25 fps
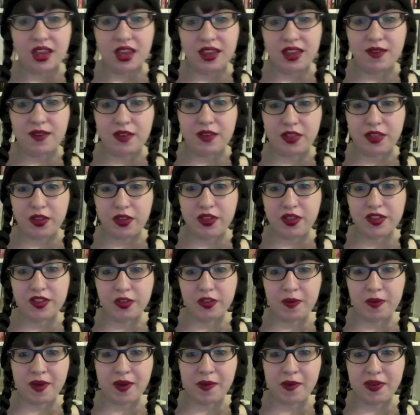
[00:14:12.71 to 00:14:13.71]
even though
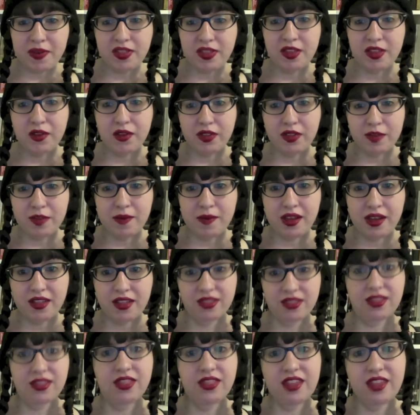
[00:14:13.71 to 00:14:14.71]
this might be the only
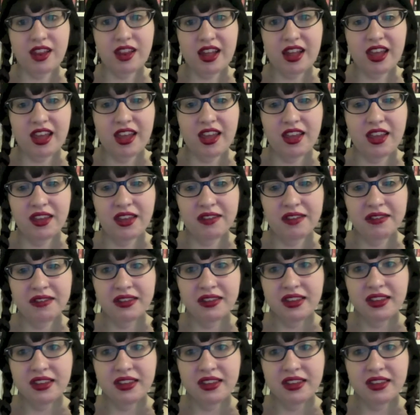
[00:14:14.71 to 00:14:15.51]
month that I